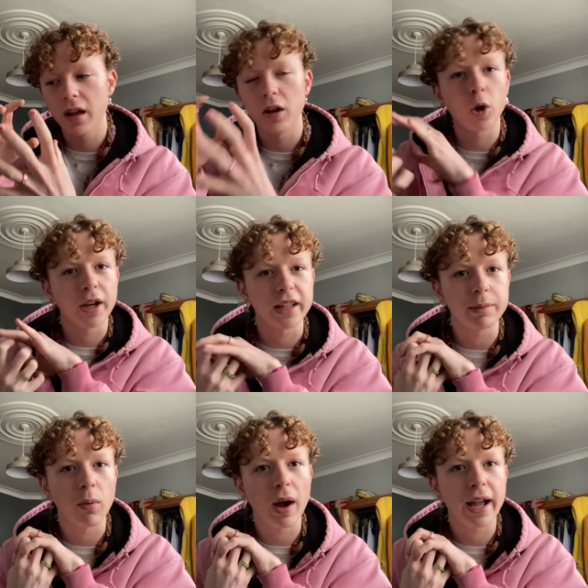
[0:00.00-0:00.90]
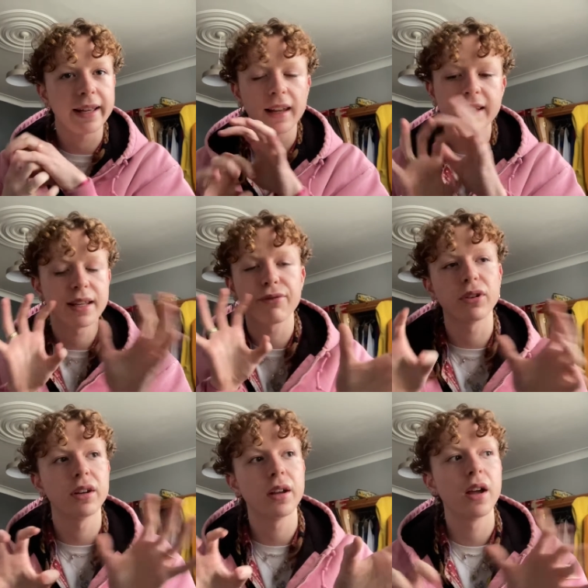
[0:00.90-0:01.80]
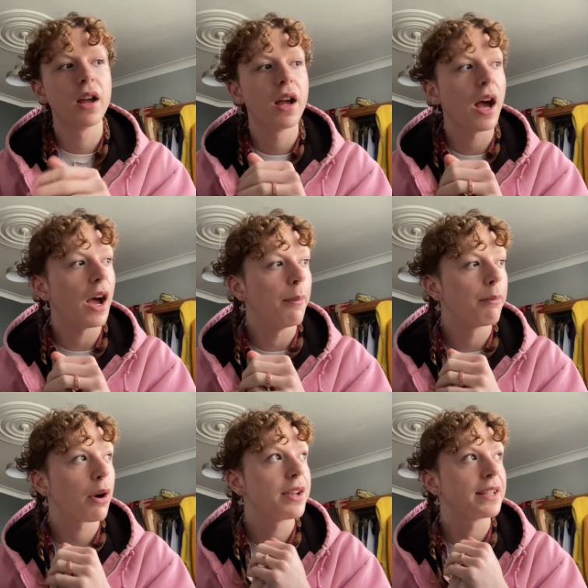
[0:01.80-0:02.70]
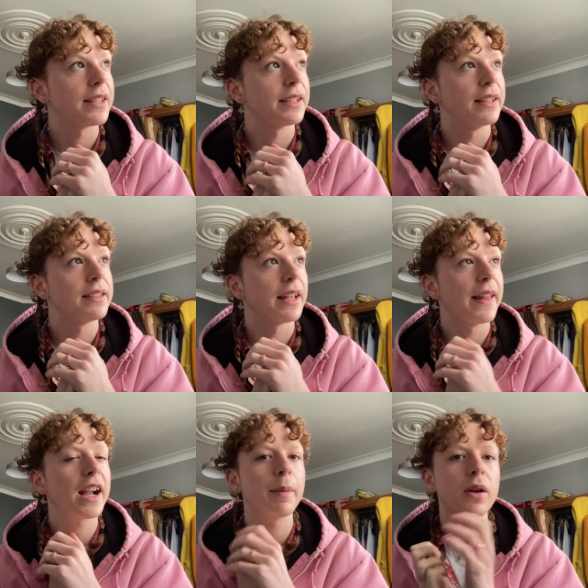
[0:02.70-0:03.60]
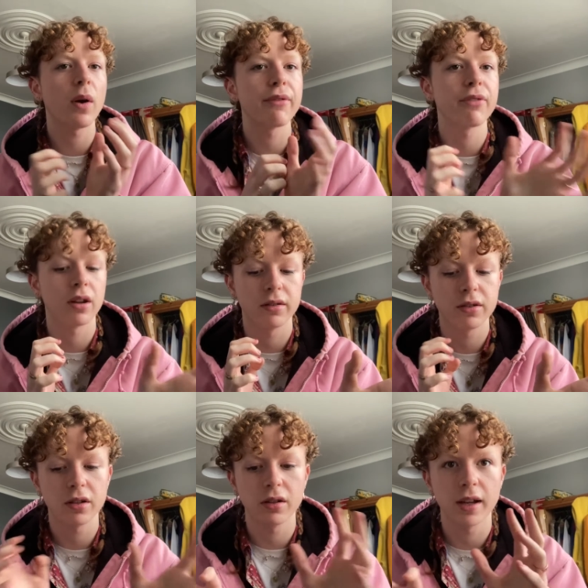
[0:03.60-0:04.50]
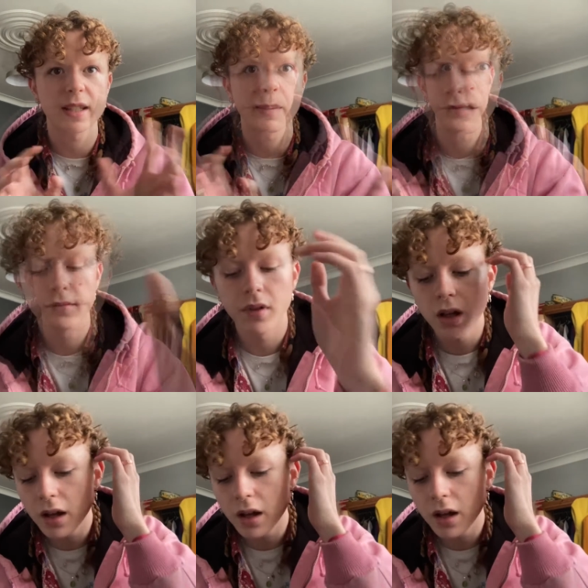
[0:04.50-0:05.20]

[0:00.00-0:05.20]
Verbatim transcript: locking them away in like different um, processes and that could be quite fun to experiment.